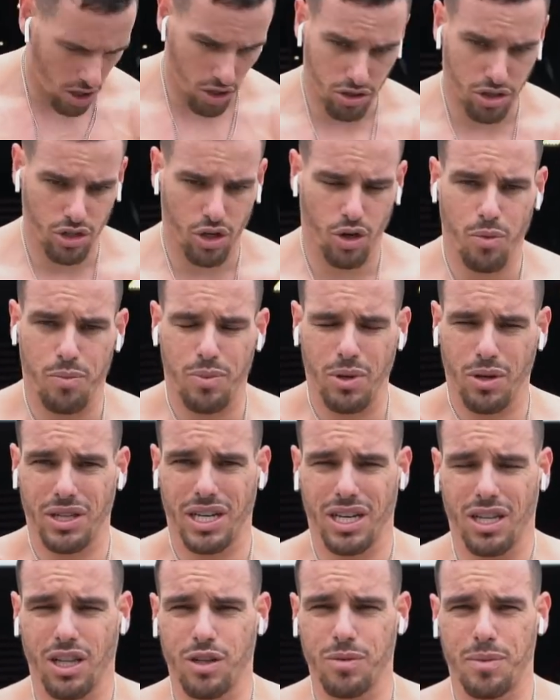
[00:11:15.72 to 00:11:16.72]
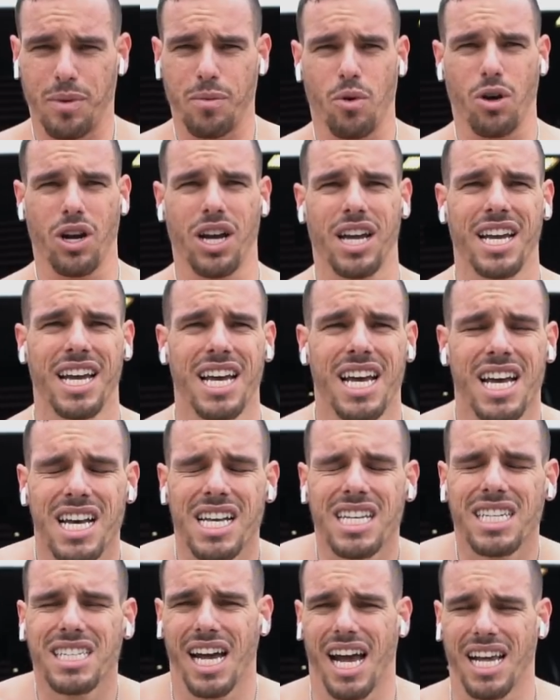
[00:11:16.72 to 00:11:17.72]
also building a little bit more
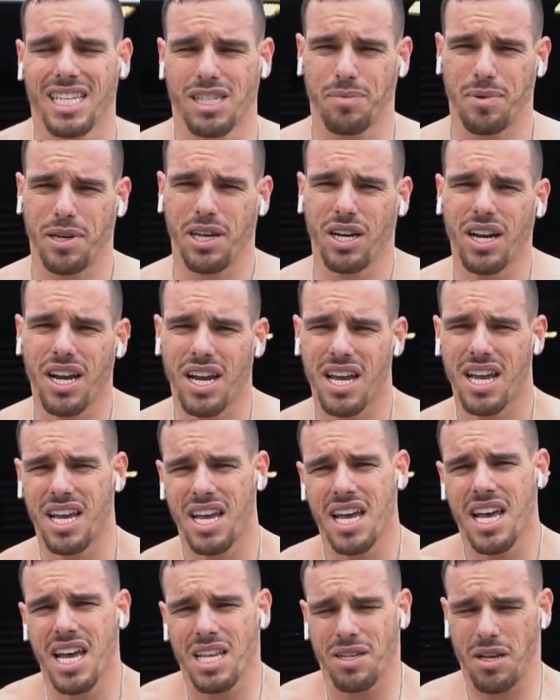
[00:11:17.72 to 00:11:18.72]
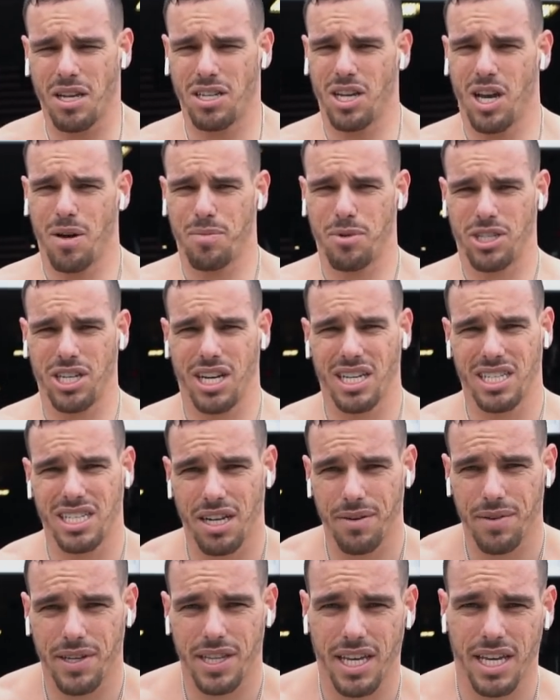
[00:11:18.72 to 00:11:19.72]
size up here, especially upper chest and
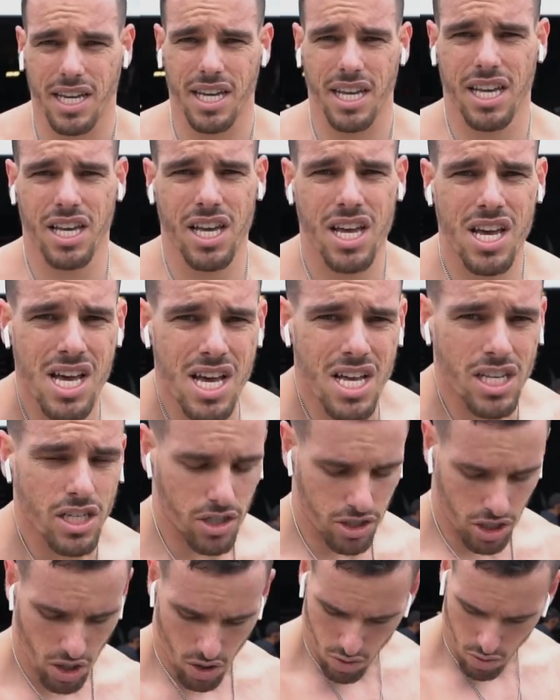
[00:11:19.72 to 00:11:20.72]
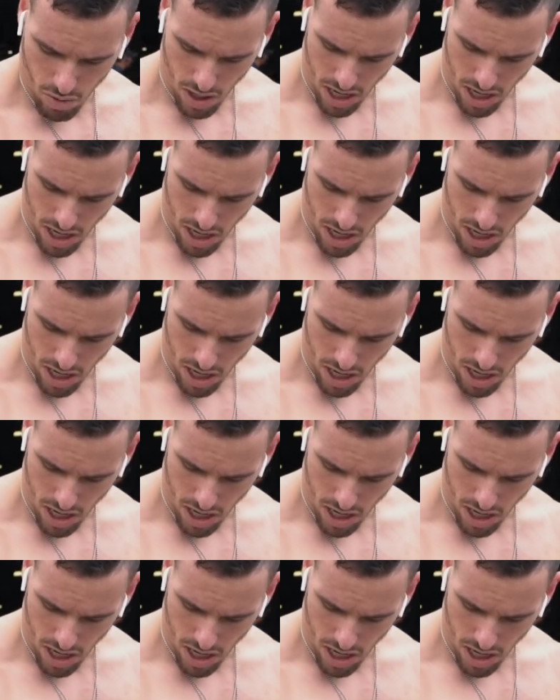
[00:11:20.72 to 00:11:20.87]
everything. So it's going